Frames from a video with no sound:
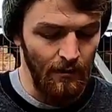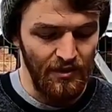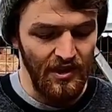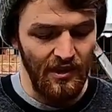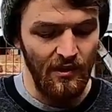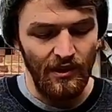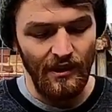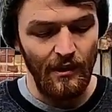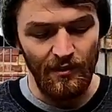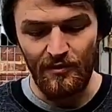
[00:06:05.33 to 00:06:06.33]
just going to clean
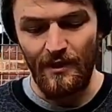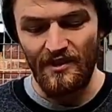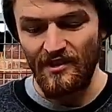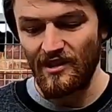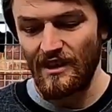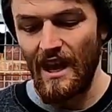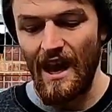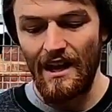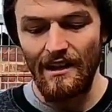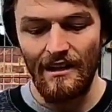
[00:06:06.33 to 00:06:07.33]
it up as best as I
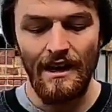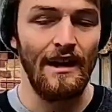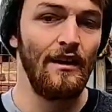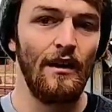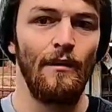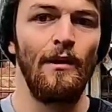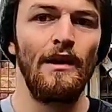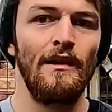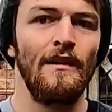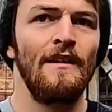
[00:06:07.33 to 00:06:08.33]
can. And I'm
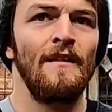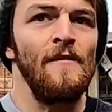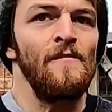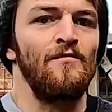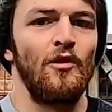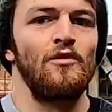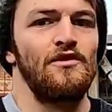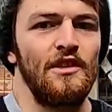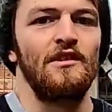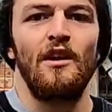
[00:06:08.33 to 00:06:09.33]

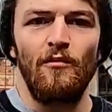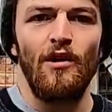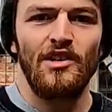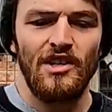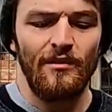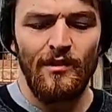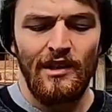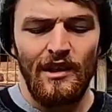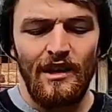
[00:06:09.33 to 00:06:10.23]
noticing that I'm rushing a bit